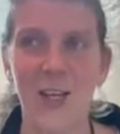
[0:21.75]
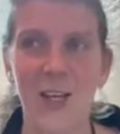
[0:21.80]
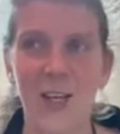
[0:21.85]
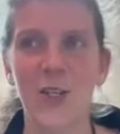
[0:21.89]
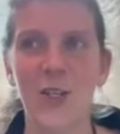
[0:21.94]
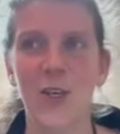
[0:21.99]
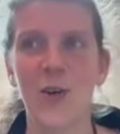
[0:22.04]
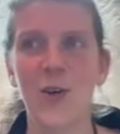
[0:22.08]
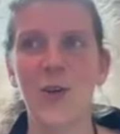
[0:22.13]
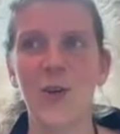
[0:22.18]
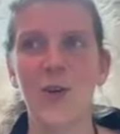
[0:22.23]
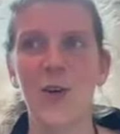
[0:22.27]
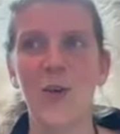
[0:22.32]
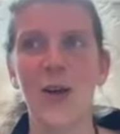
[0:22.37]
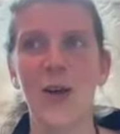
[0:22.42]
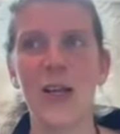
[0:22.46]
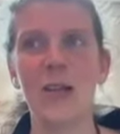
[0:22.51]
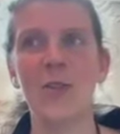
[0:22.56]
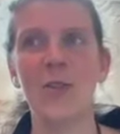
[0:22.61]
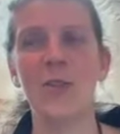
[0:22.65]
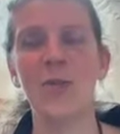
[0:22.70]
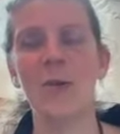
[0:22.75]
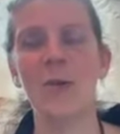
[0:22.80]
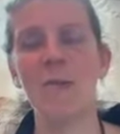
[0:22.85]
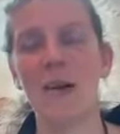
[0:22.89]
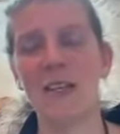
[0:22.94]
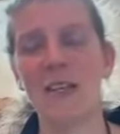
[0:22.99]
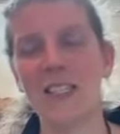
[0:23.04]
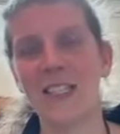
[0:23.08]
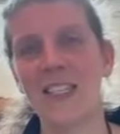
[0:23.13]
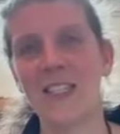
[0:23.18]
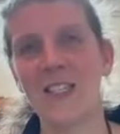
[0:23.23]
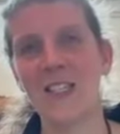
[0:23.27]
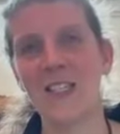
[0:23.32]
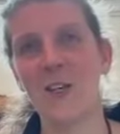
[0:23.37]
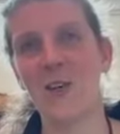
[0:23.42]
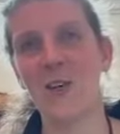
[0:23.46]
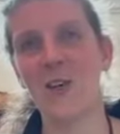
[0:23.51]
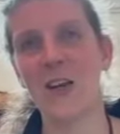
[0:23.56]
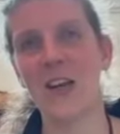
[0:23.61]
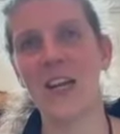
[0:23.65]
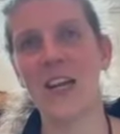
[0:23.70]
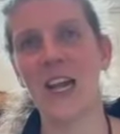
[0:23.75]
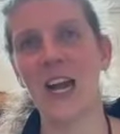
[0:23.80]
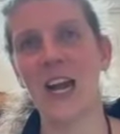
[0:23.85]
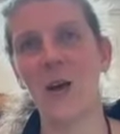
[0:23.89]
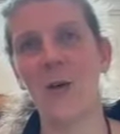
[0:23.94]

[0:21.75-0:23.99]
So, when I was doing my master's degree,